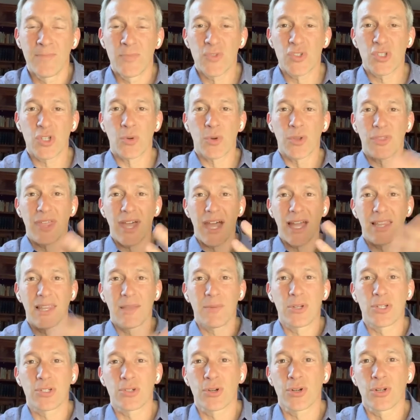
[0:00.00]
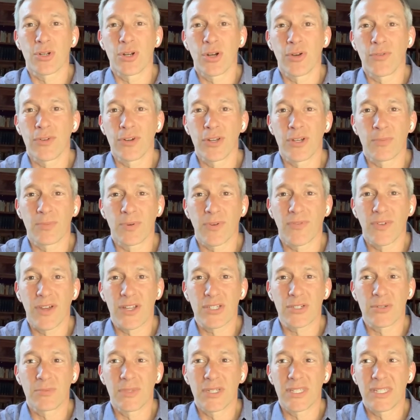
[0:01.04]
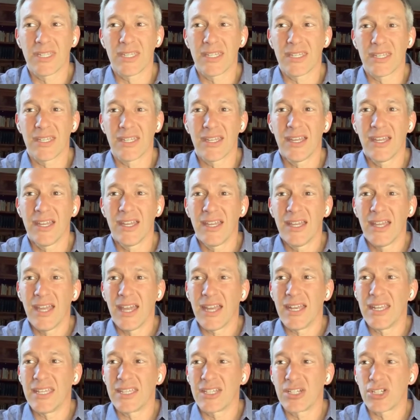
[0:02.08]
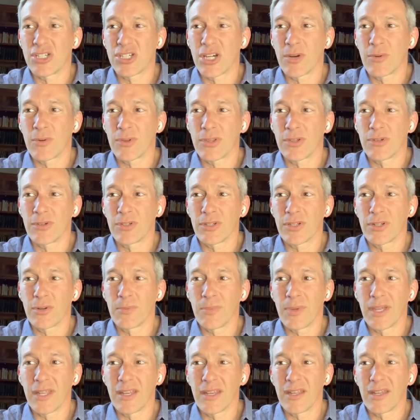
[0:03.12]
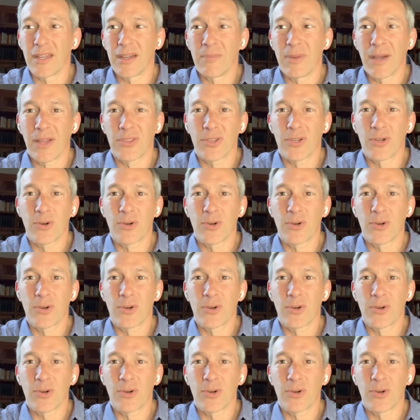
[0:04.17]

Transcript: So with that, let me turn it over to Professor McGee, and he can share with you a little bit about the